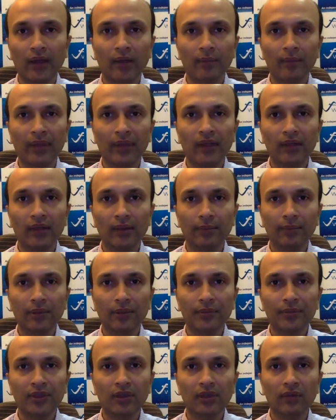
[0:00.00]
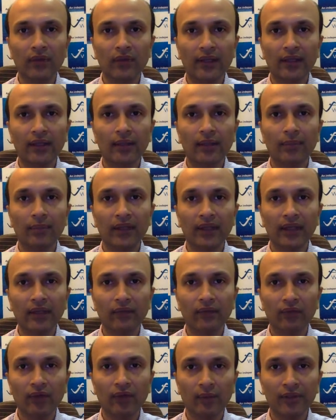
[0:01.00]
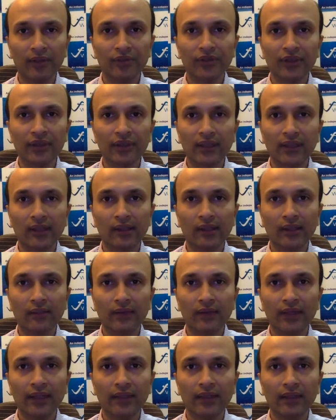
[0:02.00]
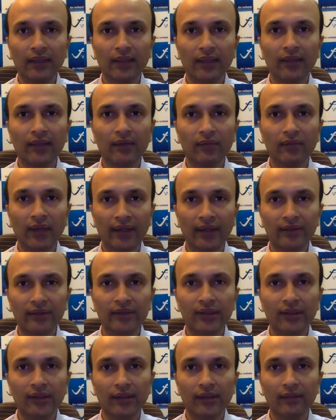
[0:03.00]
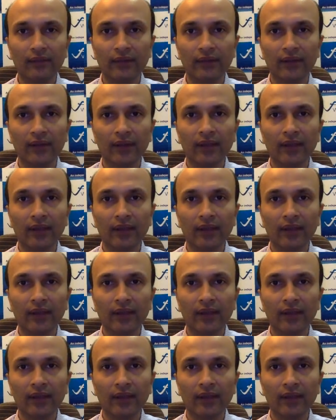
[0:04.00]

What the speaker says: paid subscriptions where the complete information is given and the clear strategy is given.